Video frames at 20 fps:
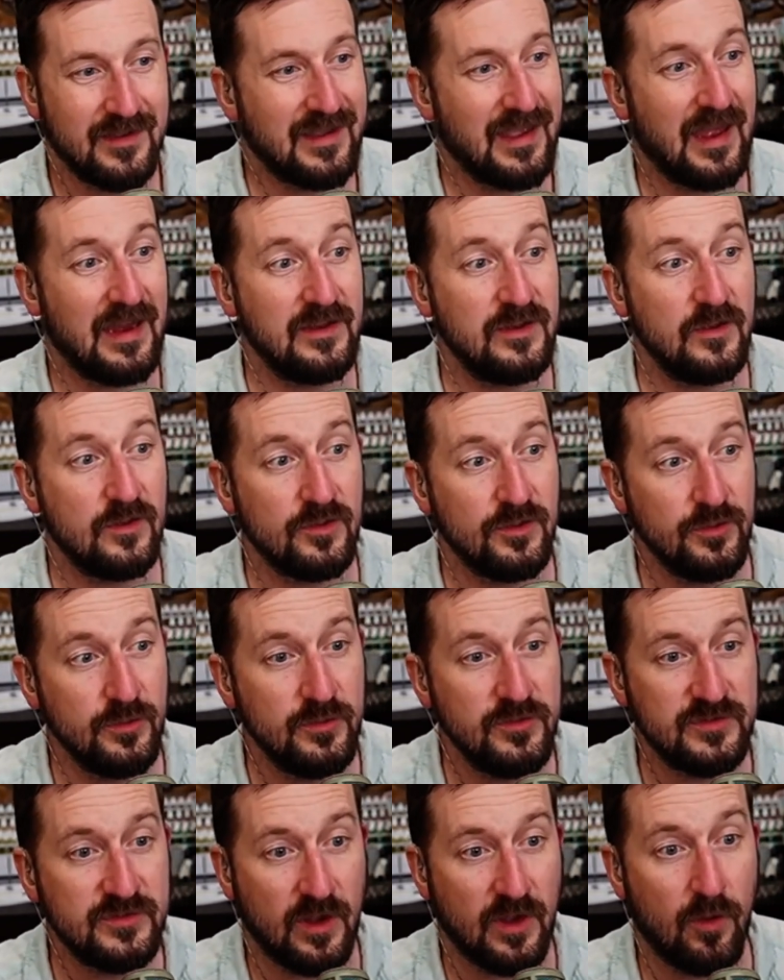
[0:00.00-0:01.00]
Can you
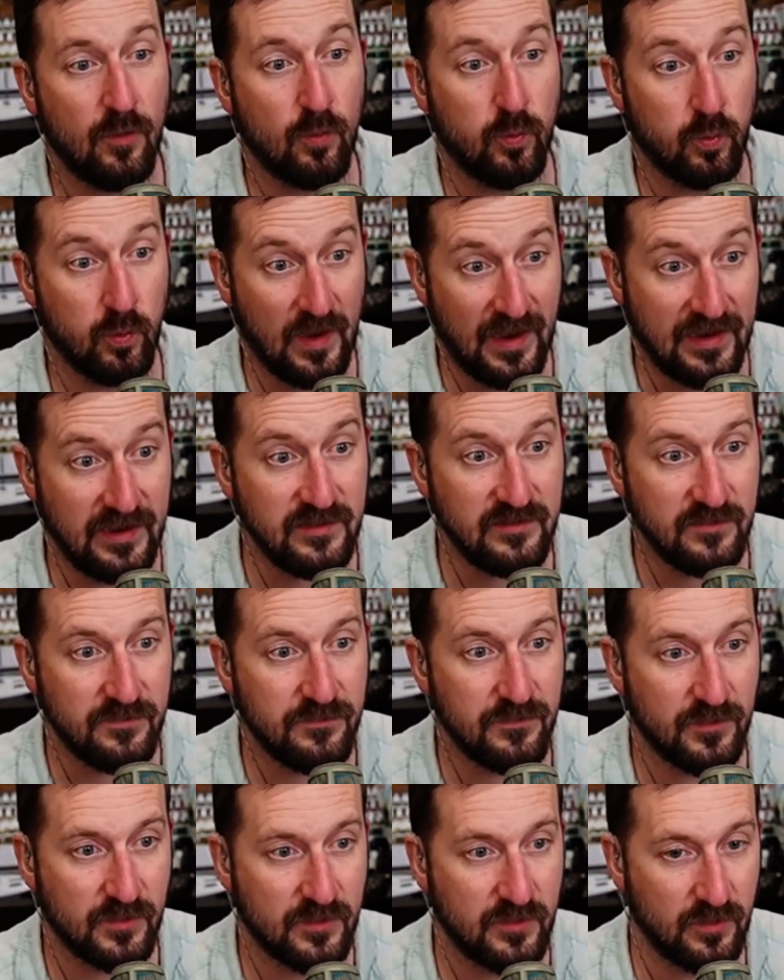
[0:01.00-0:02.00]
lose a right
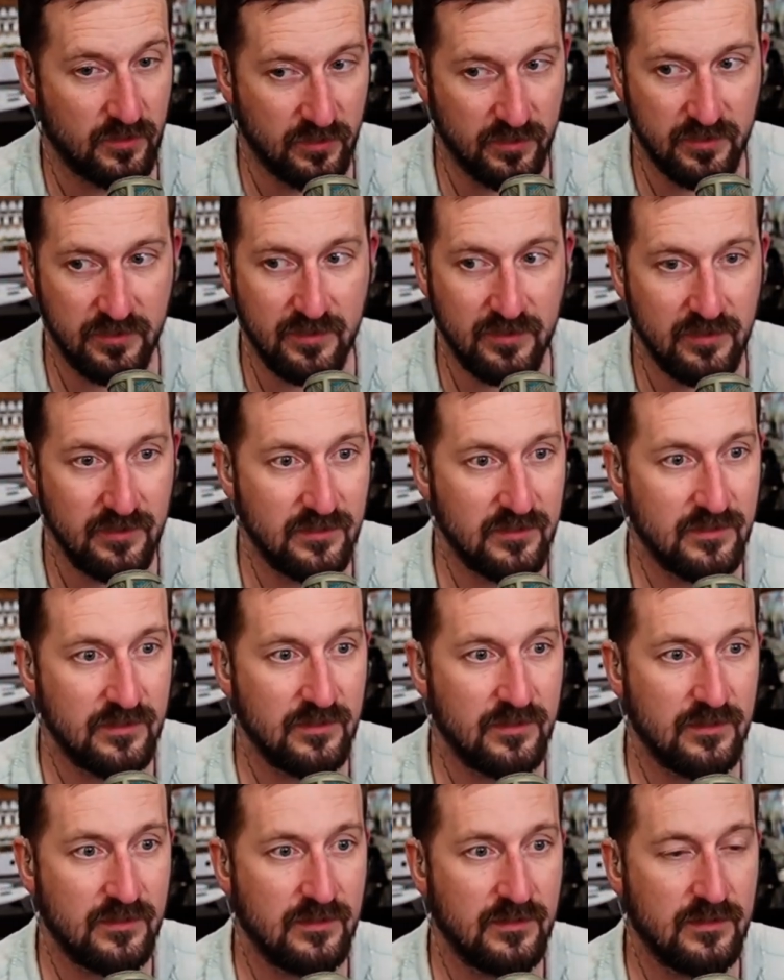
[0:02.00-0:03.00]
for good
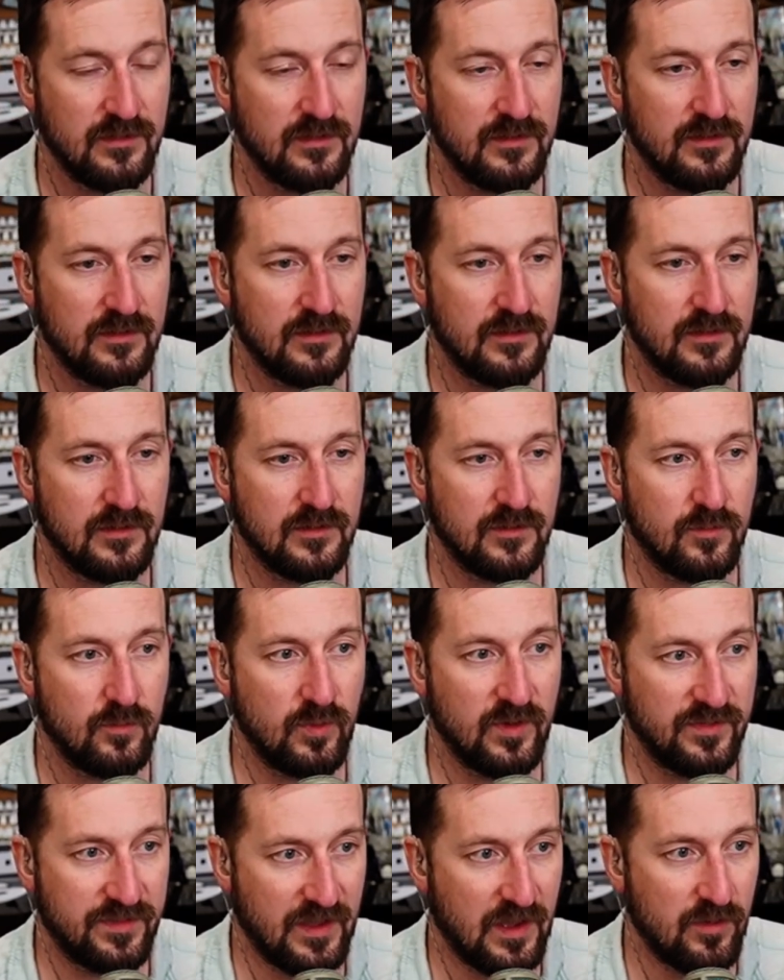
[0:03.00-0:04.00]

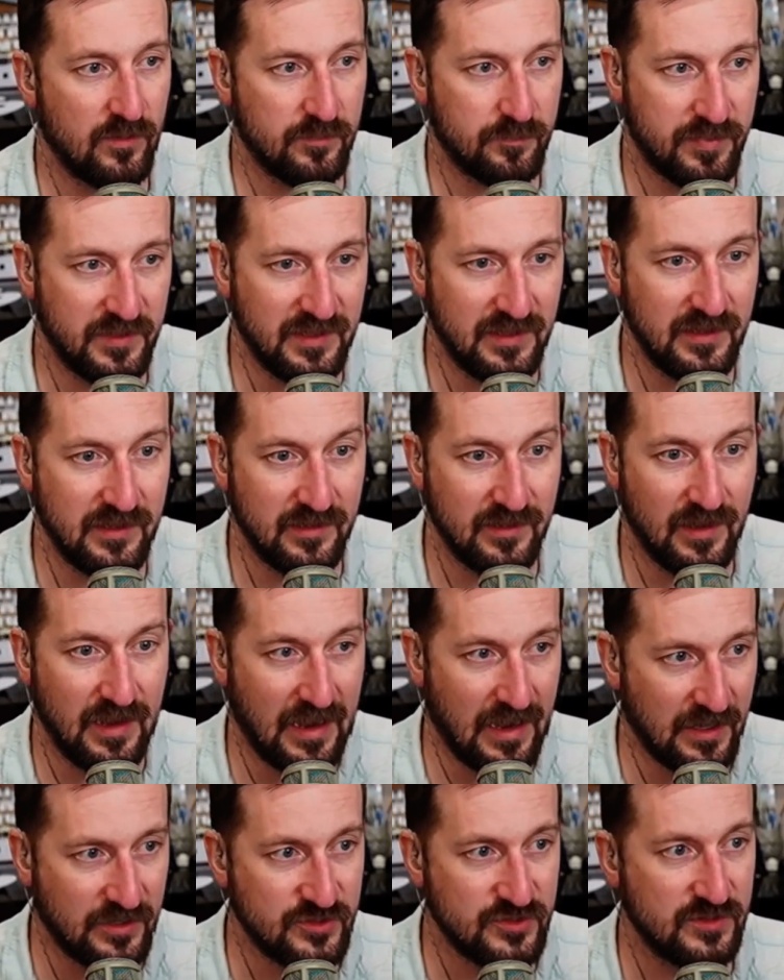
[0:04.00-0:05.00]
without being
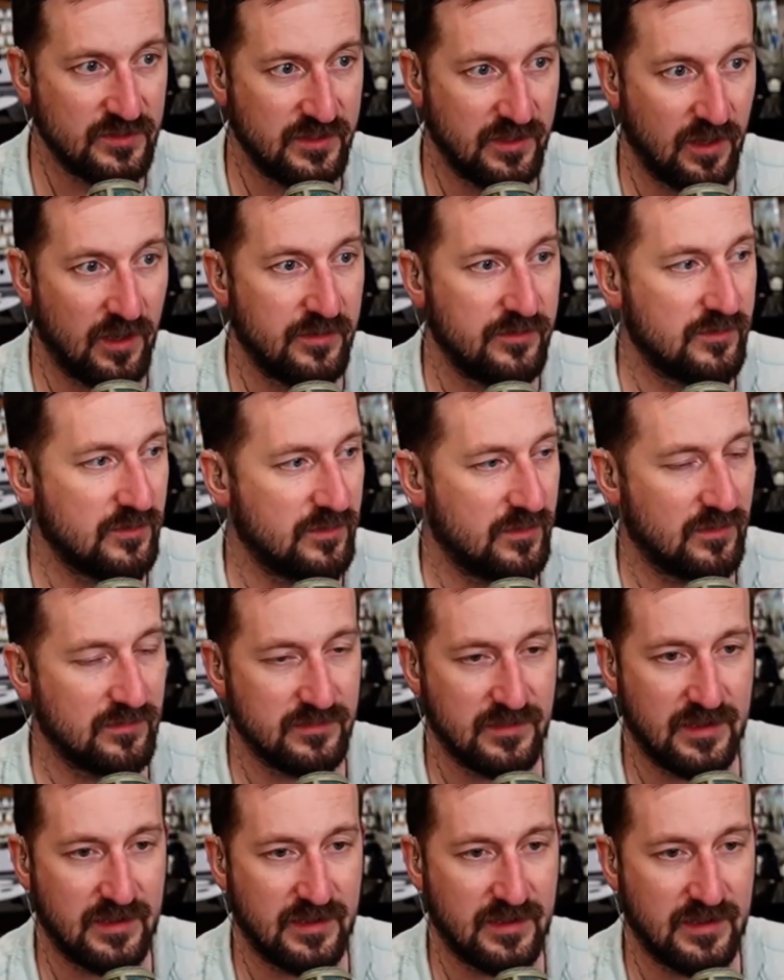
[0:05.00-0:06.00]
actually under?
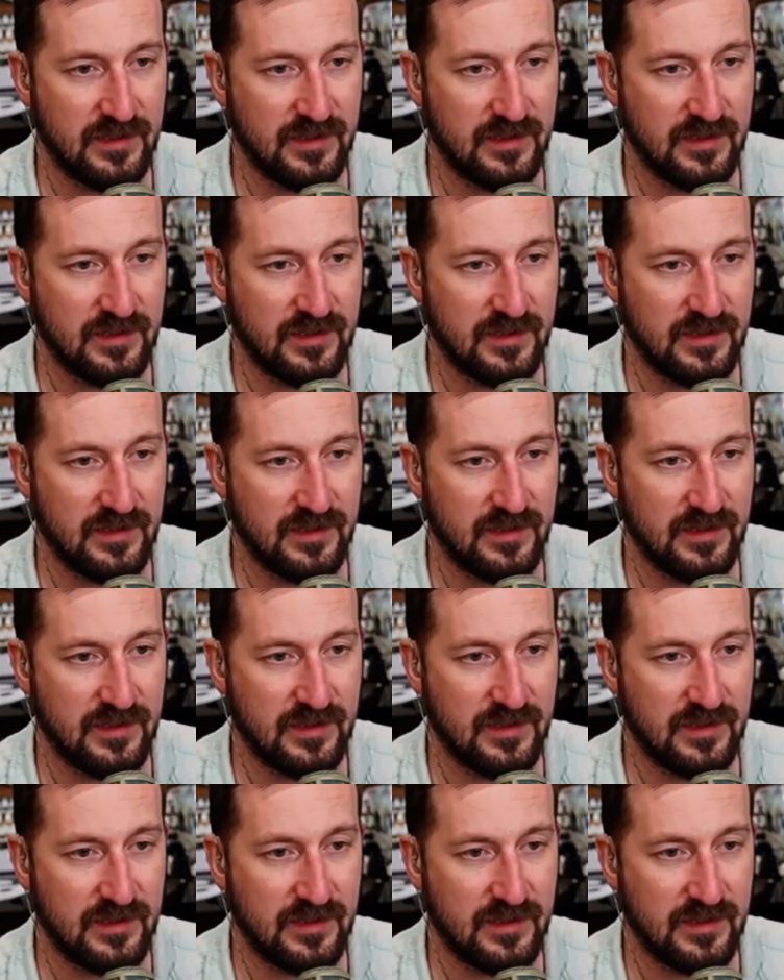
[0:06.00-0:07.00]
Like, if you want a
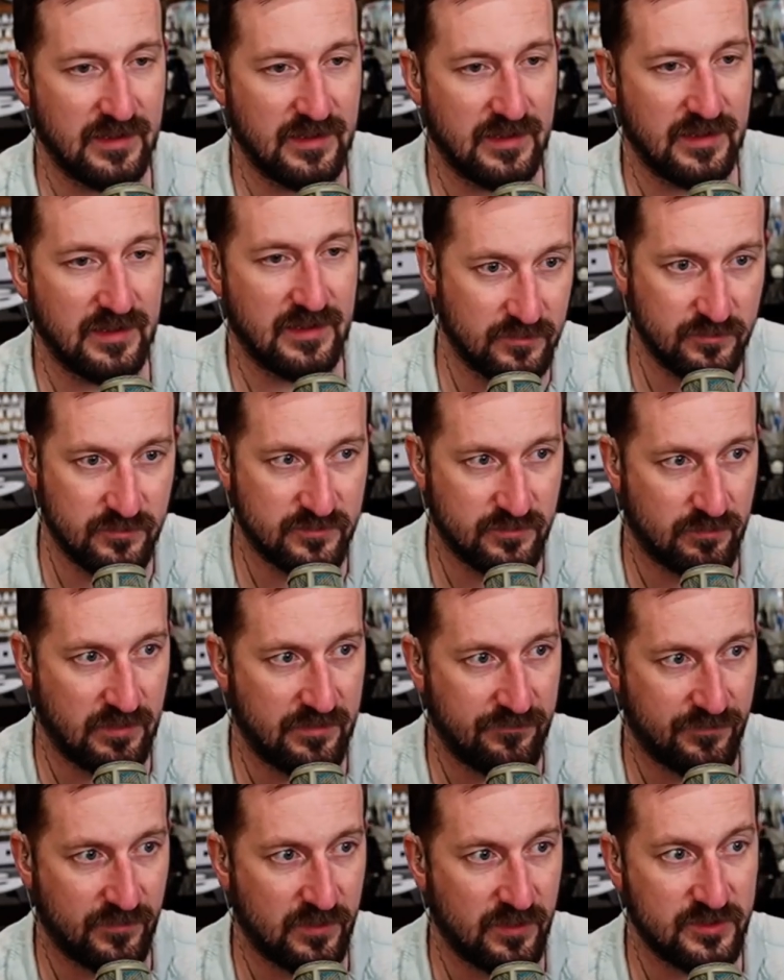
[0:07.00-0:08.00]
career criminal to lose a
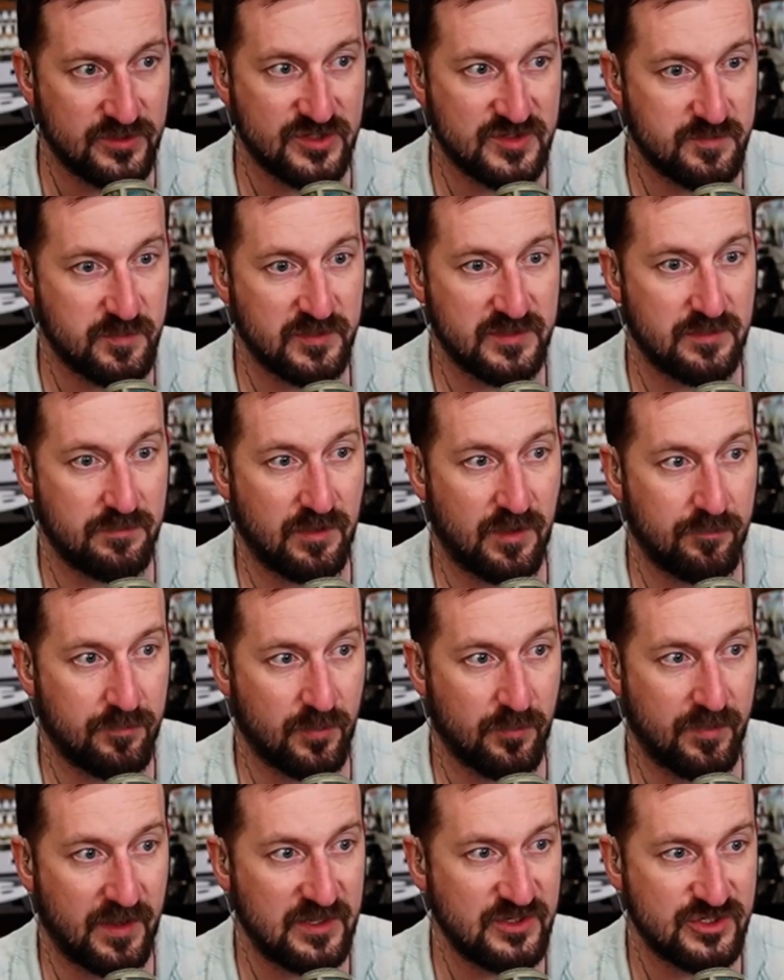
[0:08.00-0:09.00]
right for good, just put them on
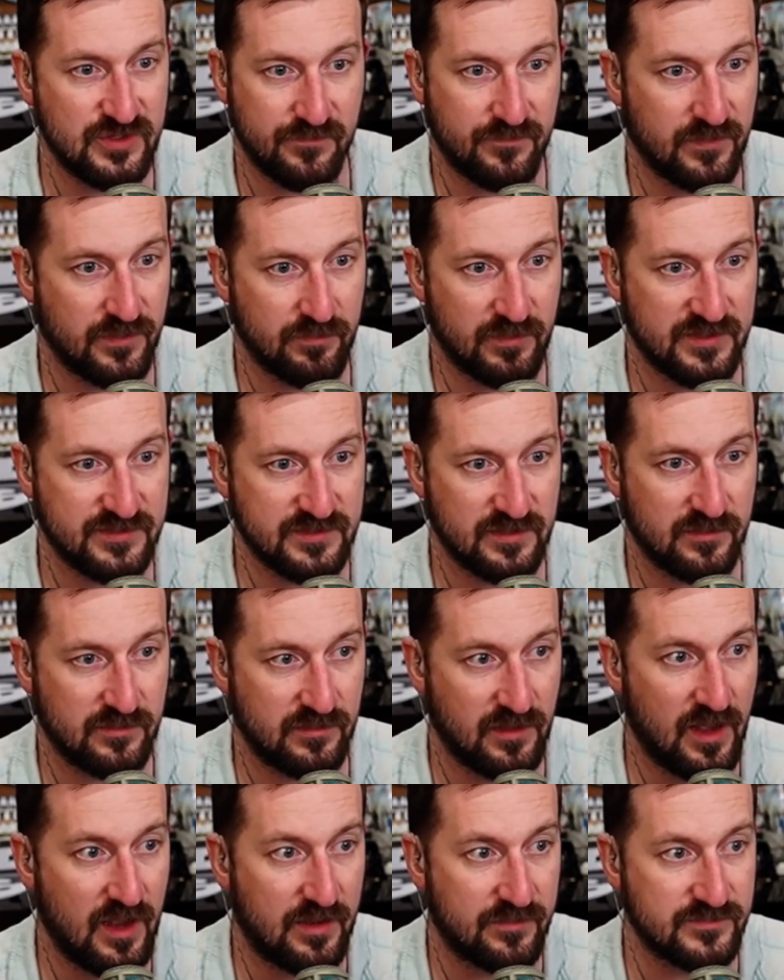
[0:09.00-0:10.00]
probation for the rest of
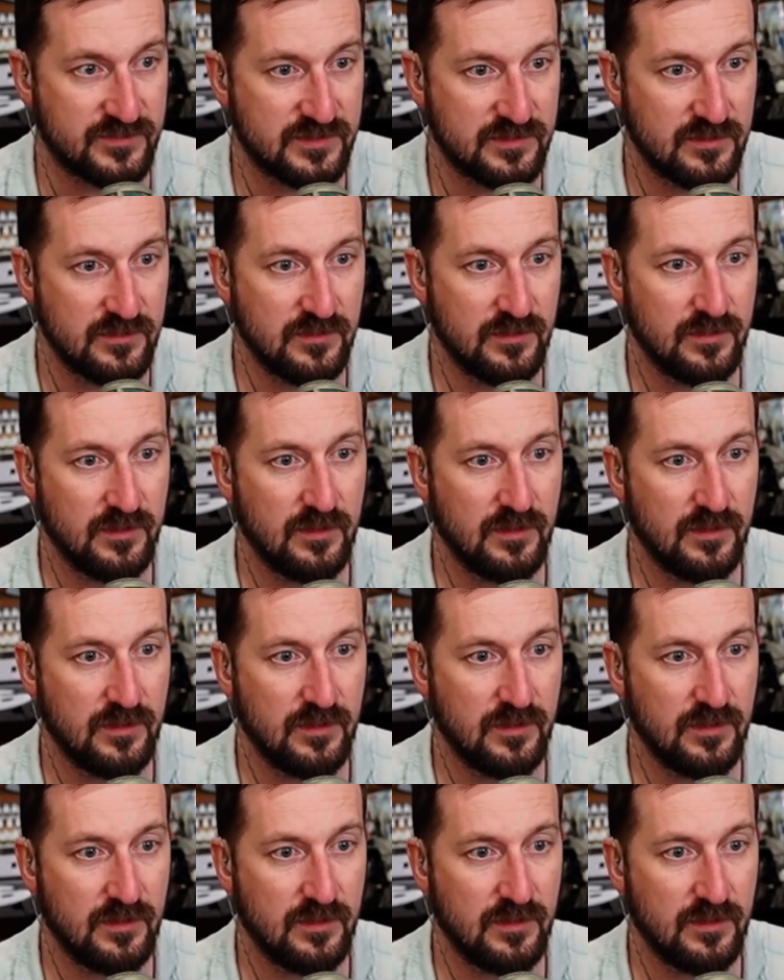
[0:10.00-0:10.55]
their lives.